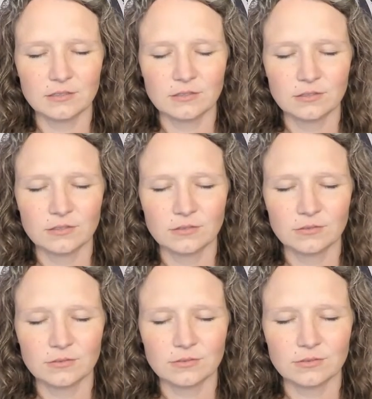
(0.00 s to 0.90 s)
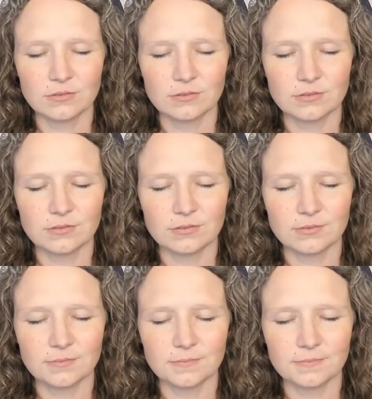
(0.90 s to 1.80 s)

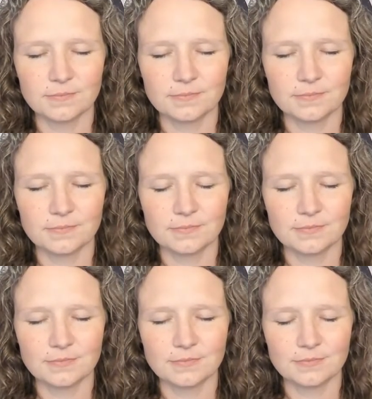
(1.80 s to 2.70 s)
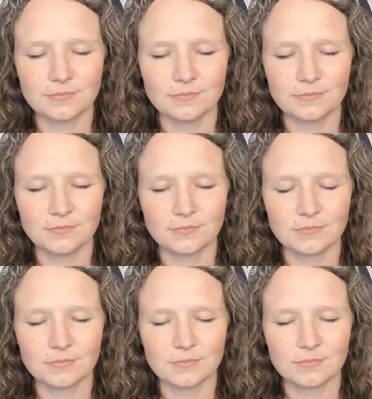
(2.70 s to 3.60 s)

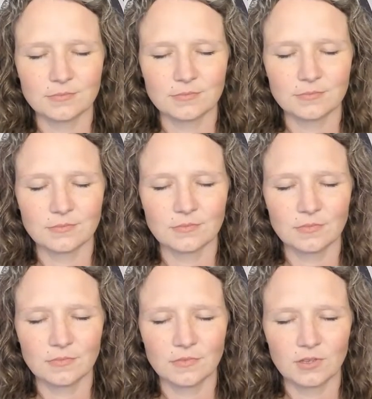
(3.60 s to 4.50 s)
(no one is talking)